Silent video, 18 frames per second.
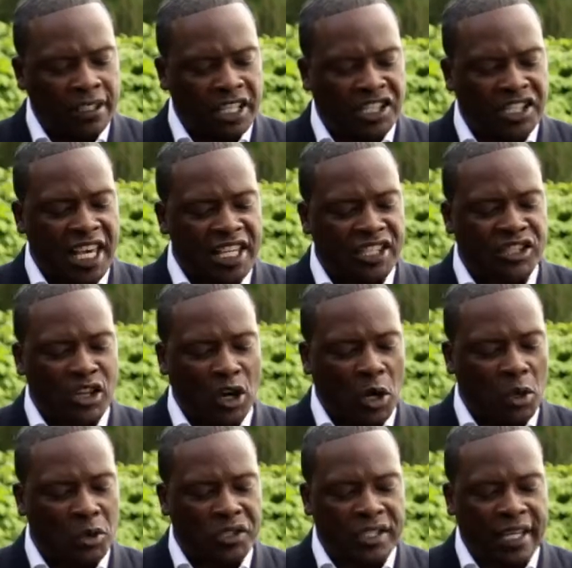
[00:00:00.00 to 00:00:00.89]
to see
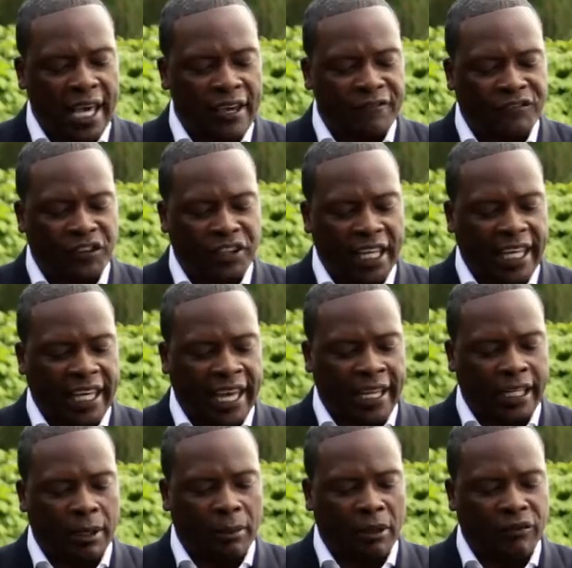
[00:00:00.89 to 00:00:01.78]
souls saved for the
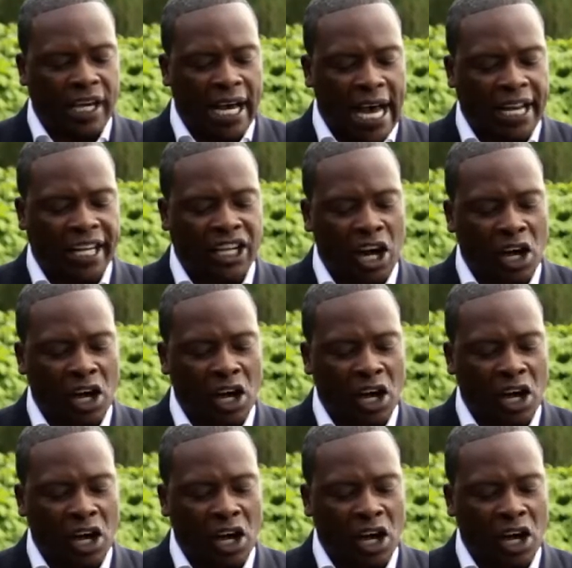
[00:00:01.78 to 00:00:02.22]
kingdom of God.